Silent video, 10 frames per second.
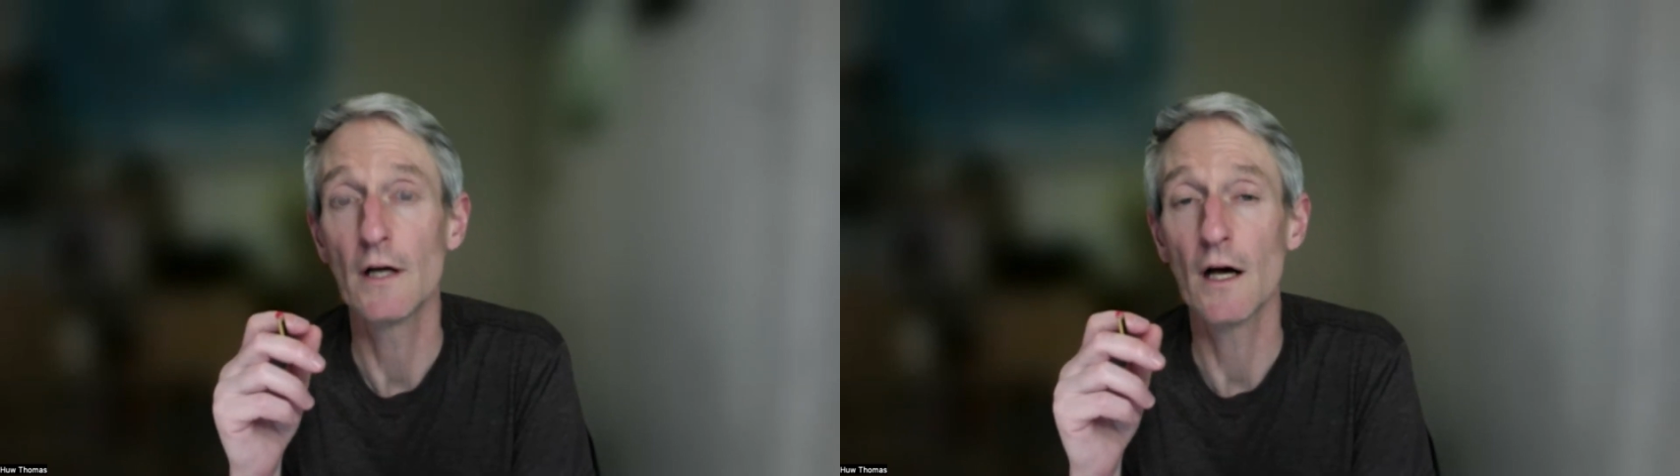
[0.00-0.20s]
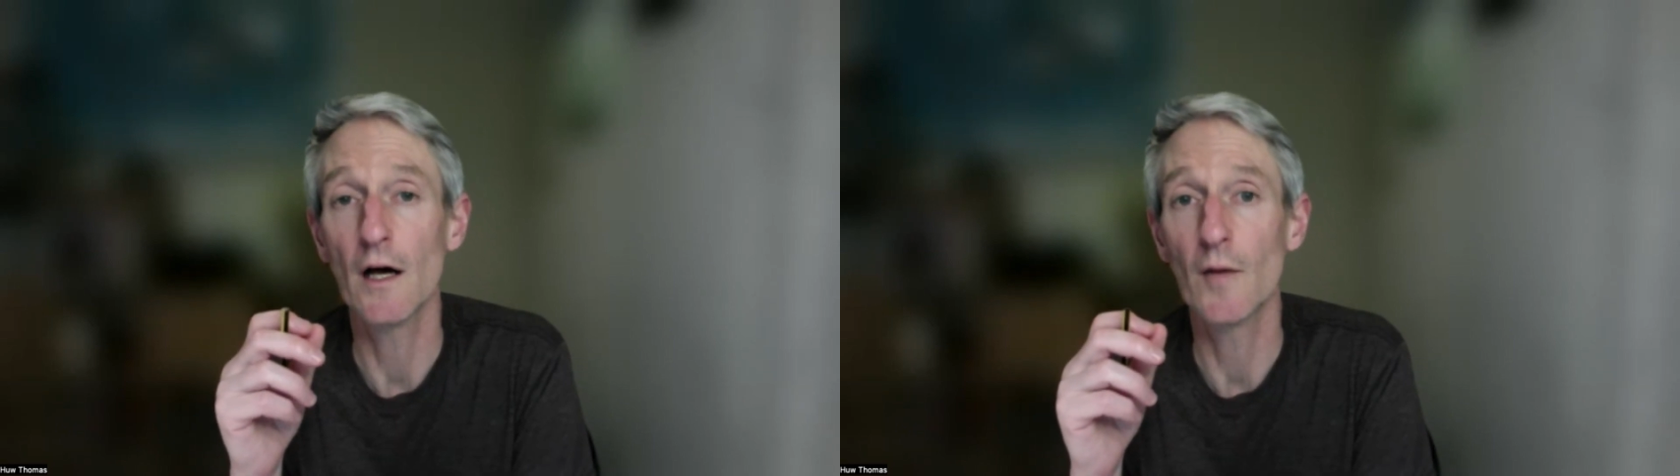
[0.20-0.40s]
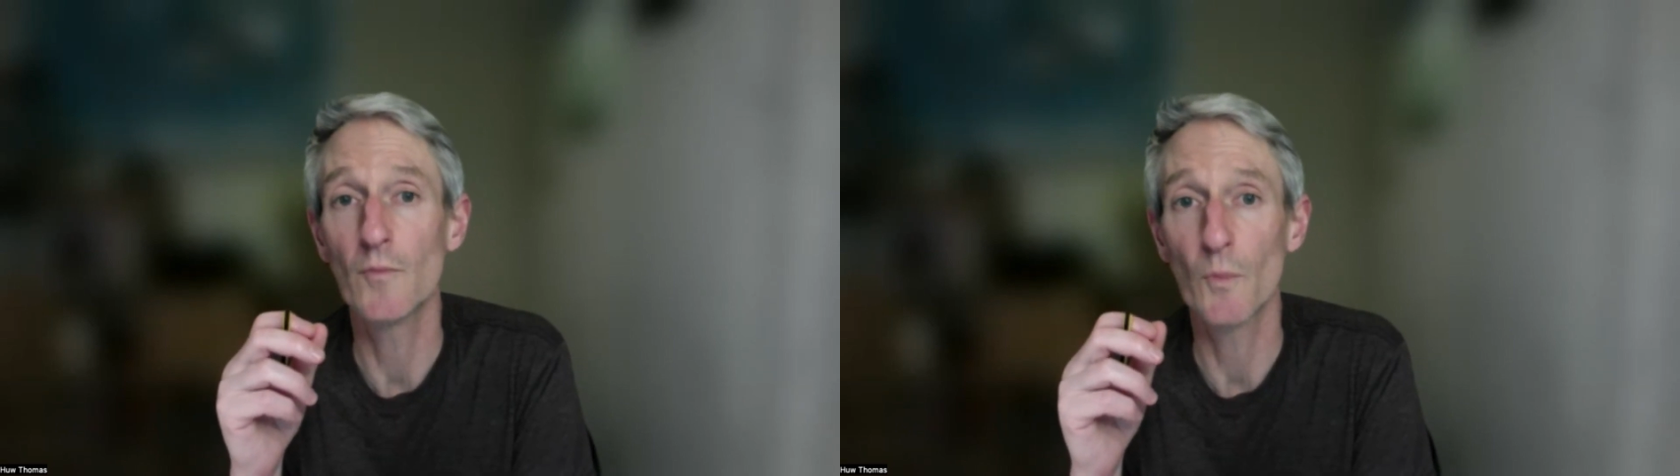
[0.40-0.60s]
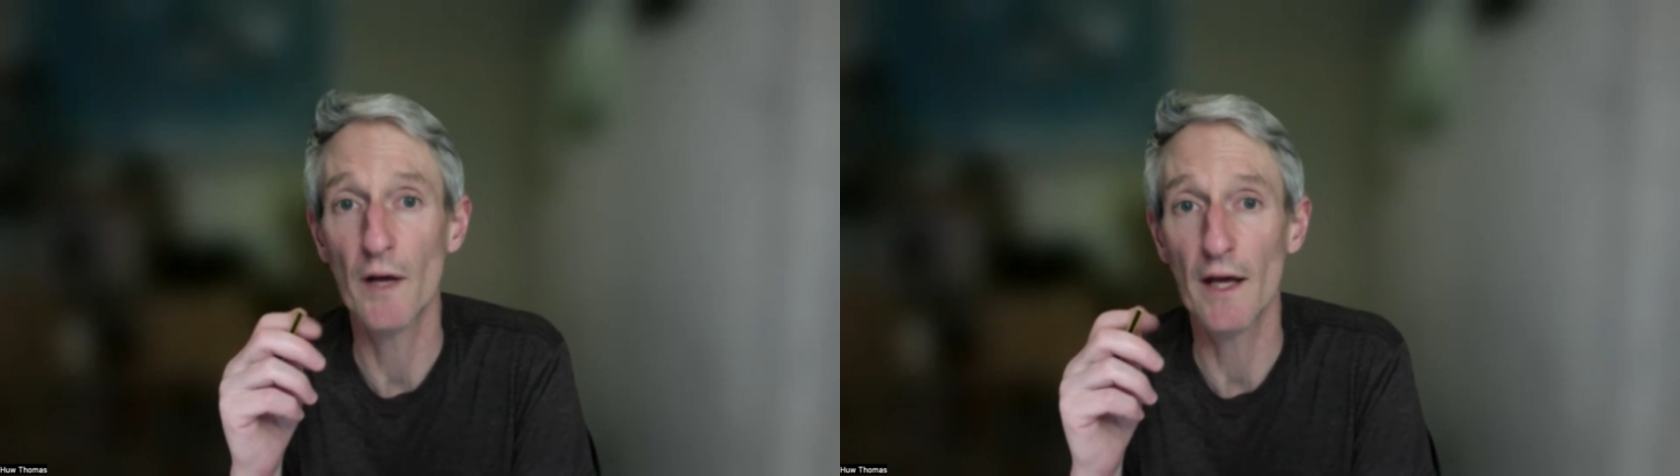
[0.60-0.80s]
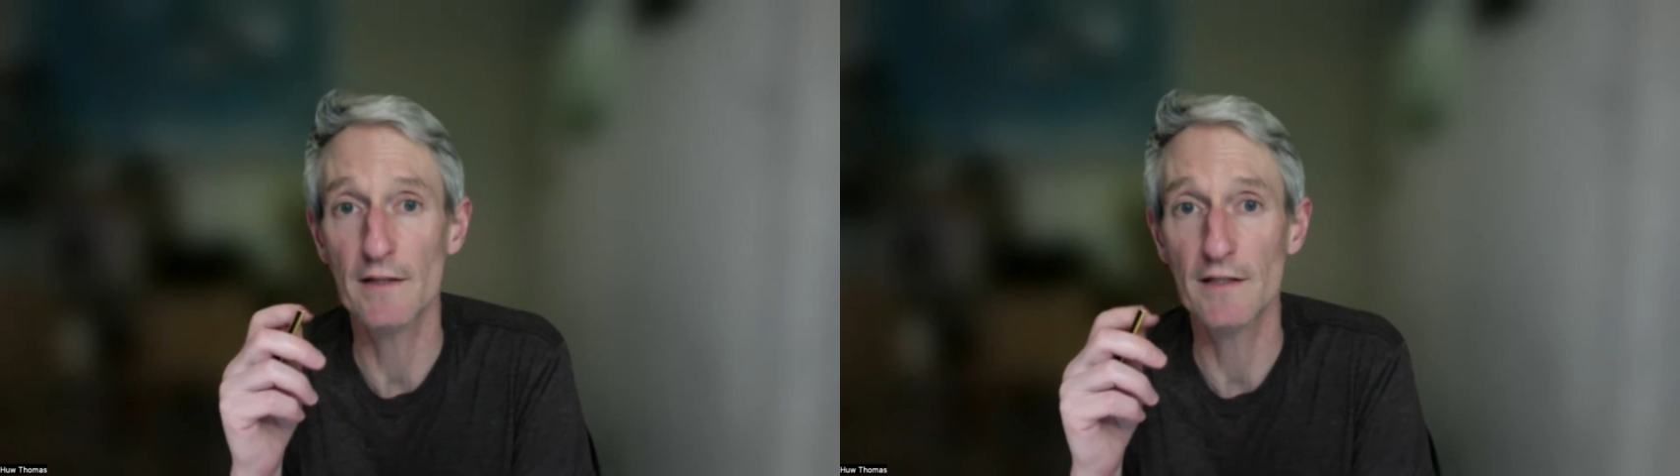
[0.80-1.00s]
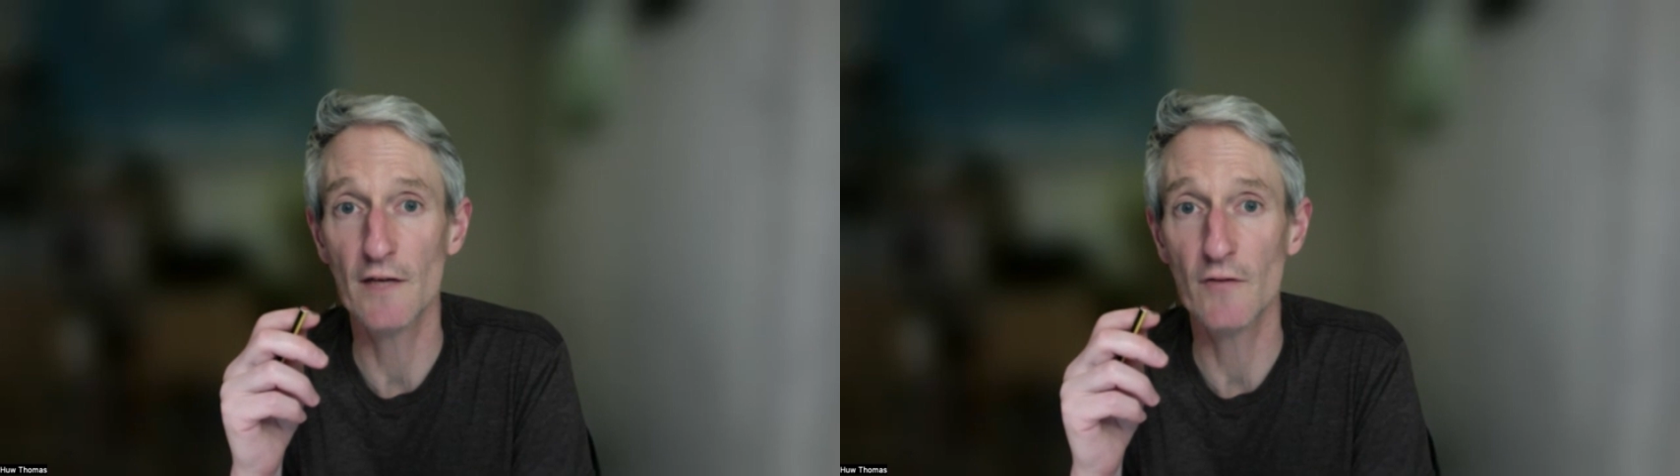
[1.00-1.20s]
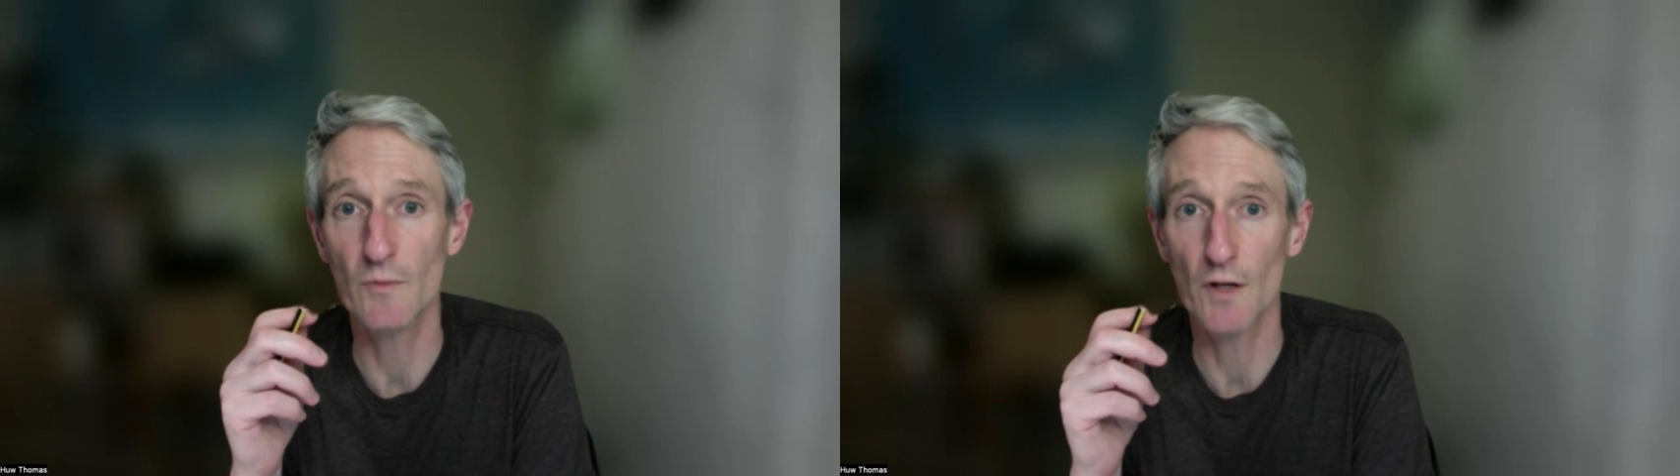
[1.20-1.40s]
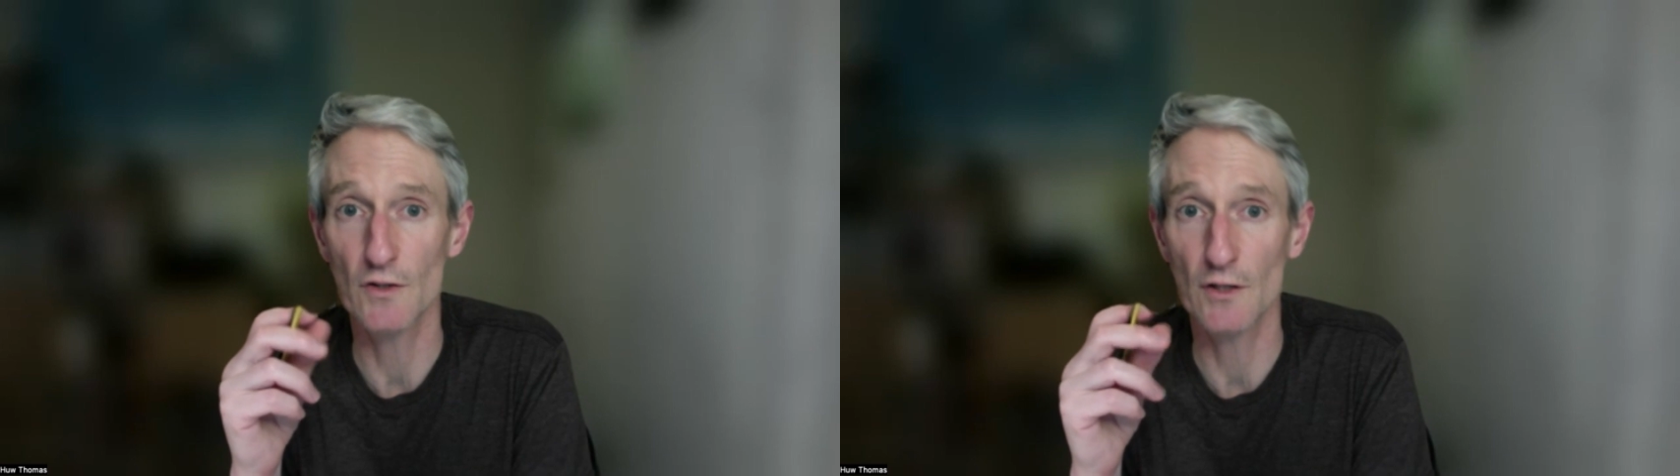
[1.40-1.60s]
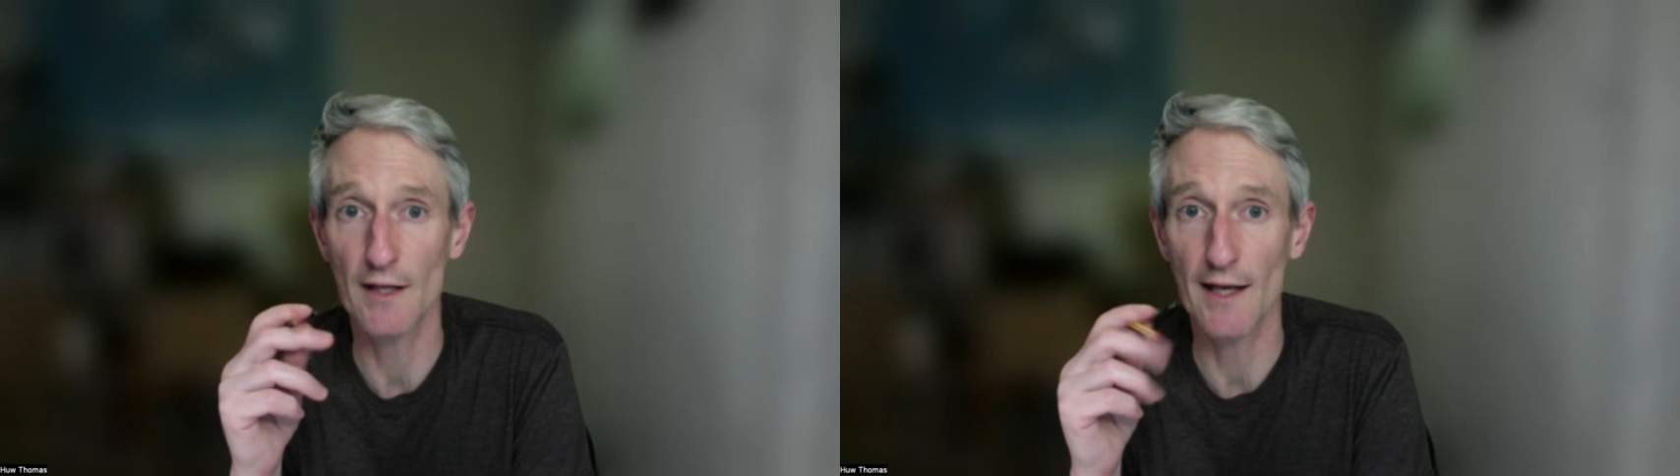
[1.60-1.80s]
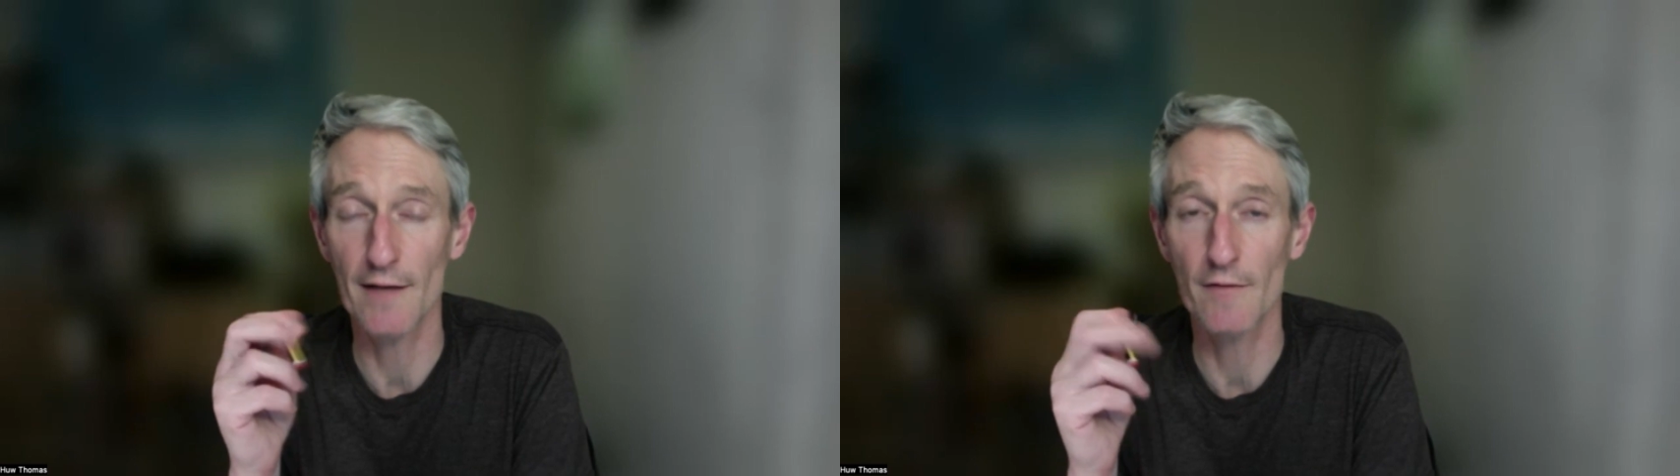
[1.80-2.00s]
prepare yourself as much as you
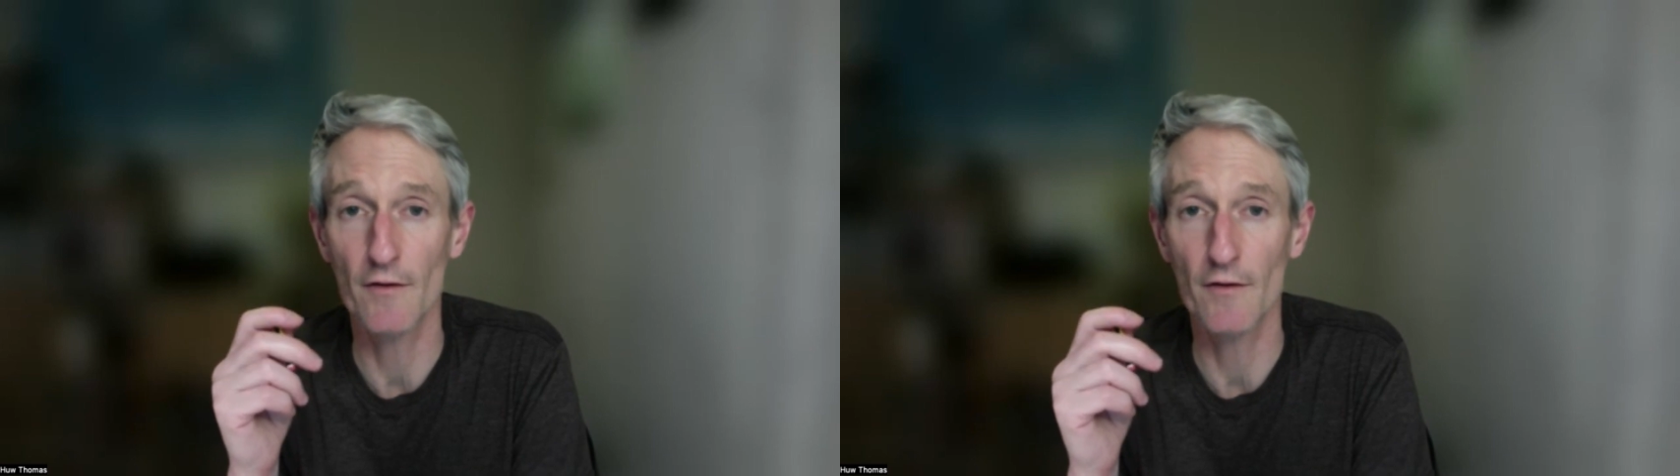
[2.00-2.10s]
can.